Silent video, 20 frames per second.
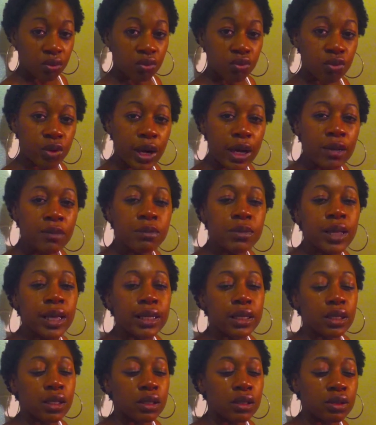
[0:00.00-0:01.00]
Red,
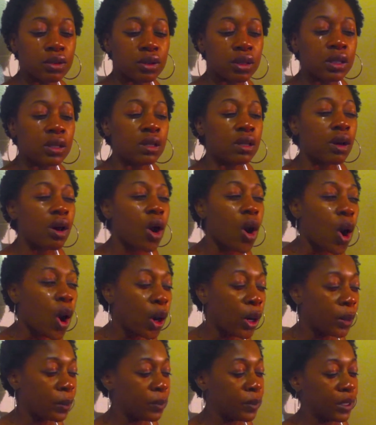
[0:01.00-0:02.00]
black, and green
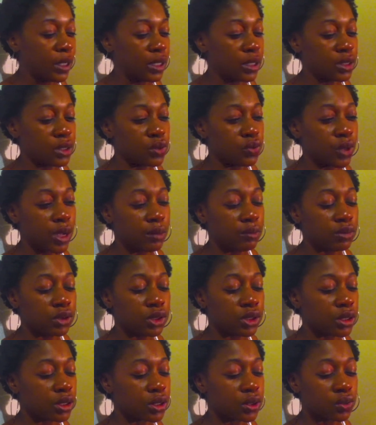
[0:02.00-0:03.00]
armbands wrapped
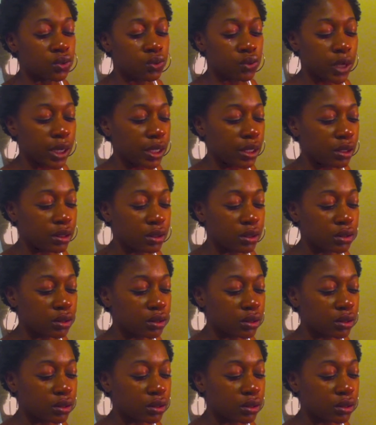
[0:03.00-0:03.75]
just right,